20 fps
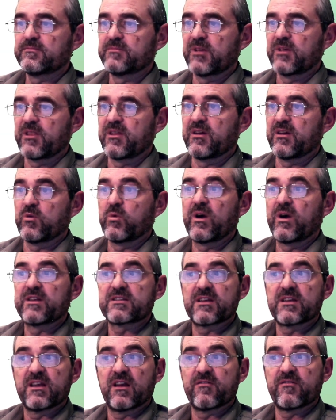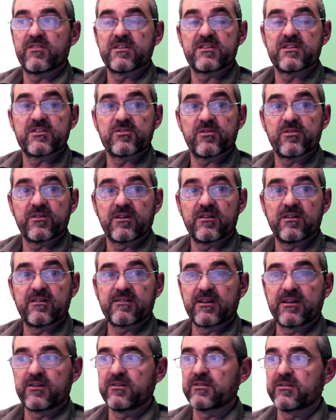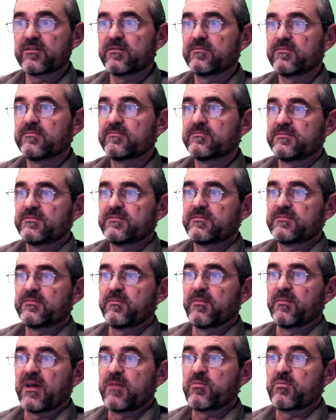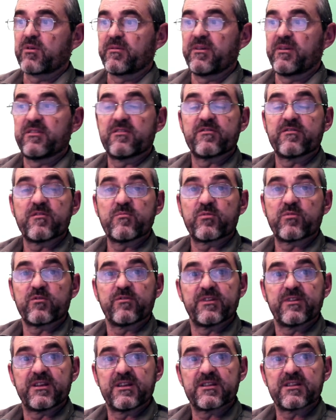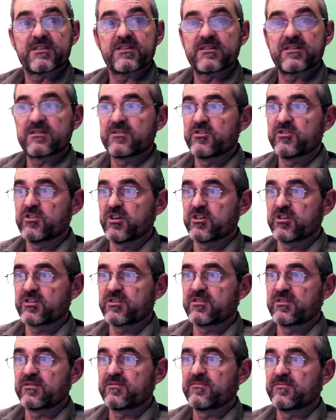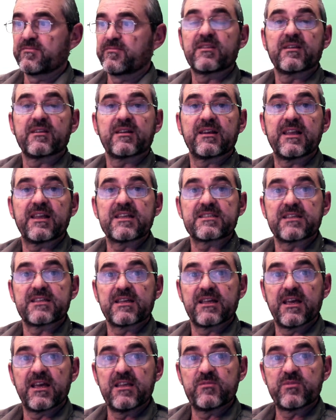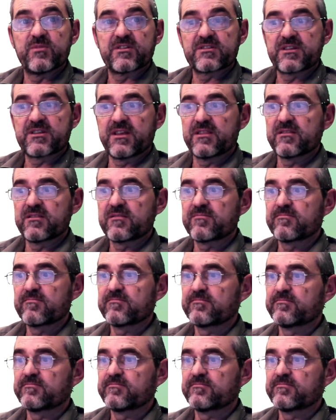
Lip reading: But then once I have this historical record, my probability of improving is just less than 8%.